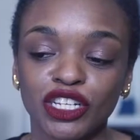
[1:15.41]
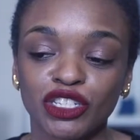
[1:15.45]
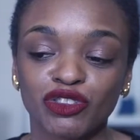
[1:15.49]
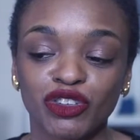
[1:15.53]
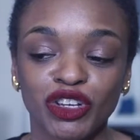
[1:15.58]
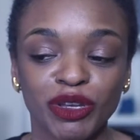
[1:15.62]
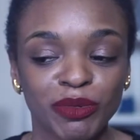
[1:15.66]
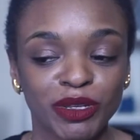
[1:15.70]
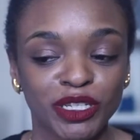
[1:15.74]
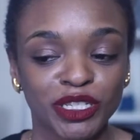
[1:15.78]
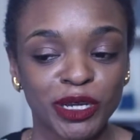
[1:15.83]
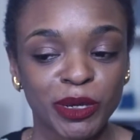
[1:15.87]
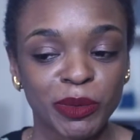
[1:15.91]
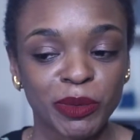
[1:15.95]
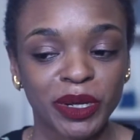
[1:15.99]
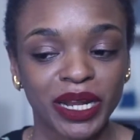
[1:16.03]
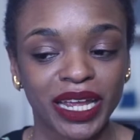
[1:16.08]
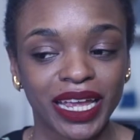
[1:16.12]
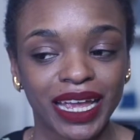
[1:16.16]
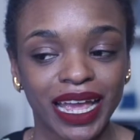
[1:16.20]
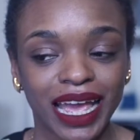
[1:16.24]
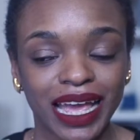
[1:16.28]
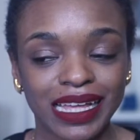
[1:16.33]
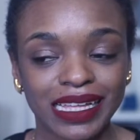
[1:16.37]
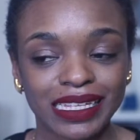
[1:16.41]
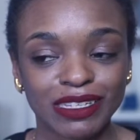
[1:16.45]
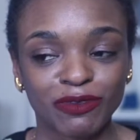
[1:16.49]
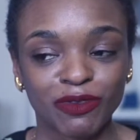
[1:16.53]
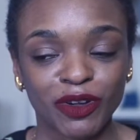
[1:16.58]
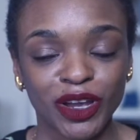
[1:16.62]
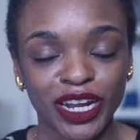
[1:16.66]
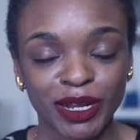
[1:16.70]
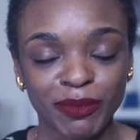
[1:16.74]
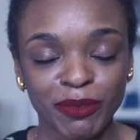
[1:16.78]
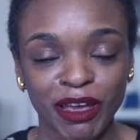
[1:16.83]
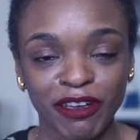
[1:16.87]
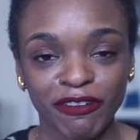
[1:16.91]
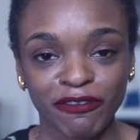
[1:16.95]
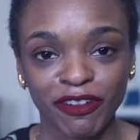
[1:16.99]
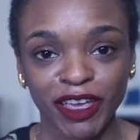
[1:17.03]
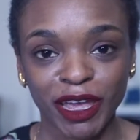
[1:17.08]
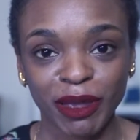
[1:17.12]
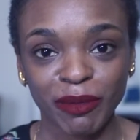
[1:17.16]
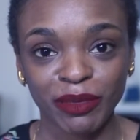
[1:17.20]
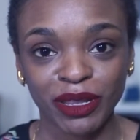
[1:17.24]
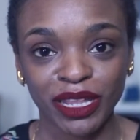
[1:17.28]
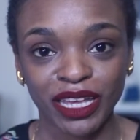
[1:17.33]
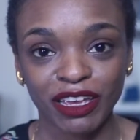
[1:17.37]
Dream interpreting has run in my
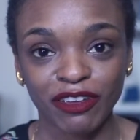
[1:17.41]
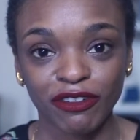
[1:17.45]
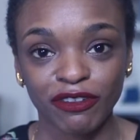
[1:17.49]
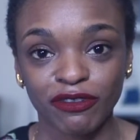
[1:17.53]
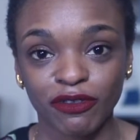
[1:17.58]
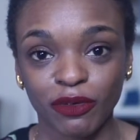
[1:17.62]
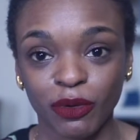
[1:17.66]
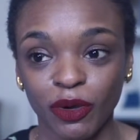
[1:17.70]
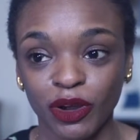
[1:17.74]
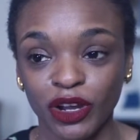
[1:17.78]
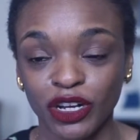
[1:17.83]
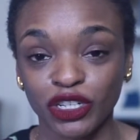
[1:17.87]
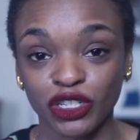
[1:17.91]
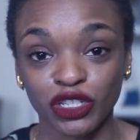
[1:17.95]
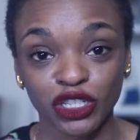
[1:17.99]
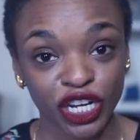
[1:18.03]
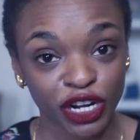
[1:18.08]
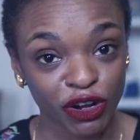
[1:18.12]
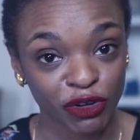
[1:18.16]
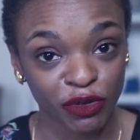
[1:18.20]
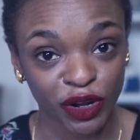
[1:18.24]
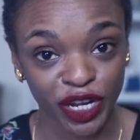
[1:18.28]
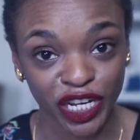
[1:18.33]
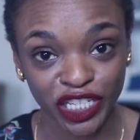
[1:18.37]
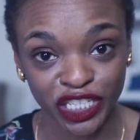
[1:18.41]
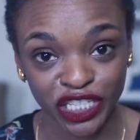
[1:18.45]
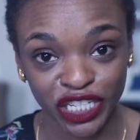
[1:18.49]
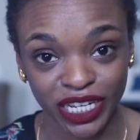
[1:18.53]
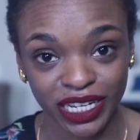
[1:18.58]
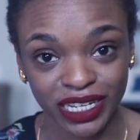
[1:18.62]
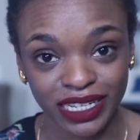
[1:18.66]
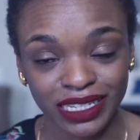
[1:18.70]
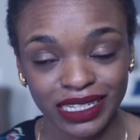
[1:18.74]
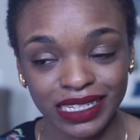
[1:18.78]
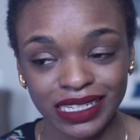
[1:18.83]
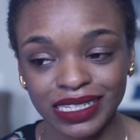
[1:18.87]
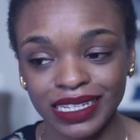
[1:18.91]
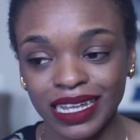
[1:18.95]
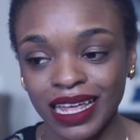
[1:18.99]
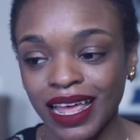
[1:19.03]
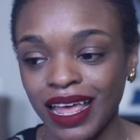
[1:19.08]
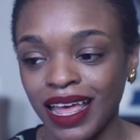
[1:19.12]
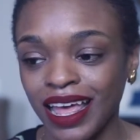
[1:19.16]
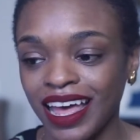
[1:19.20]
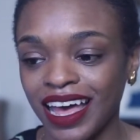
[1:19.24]
family for generations.